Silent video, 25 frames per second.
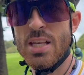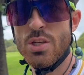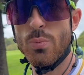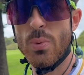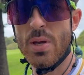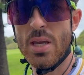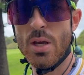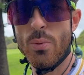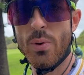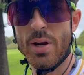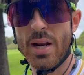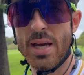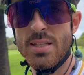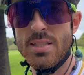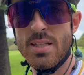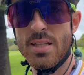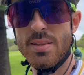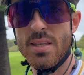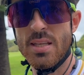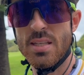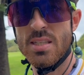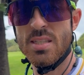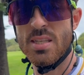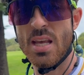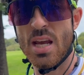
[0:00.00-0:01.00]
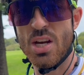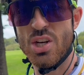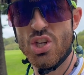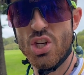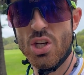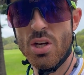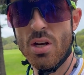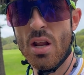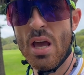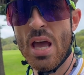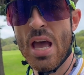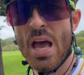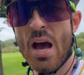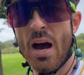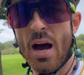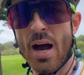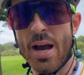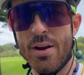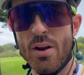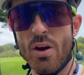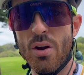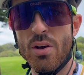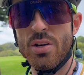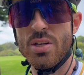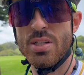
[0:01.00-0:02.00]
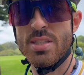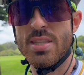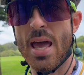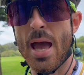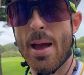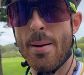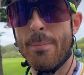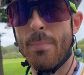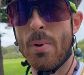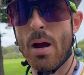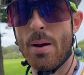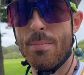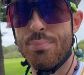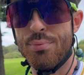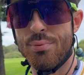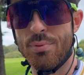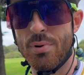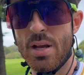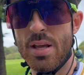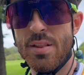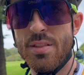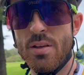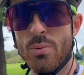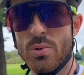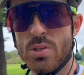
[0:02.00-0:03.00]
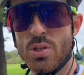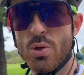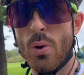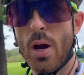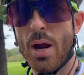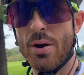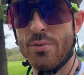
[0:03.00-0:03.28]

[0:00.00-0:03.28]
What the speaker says: week when I did this session, I noticed that my breathing was quite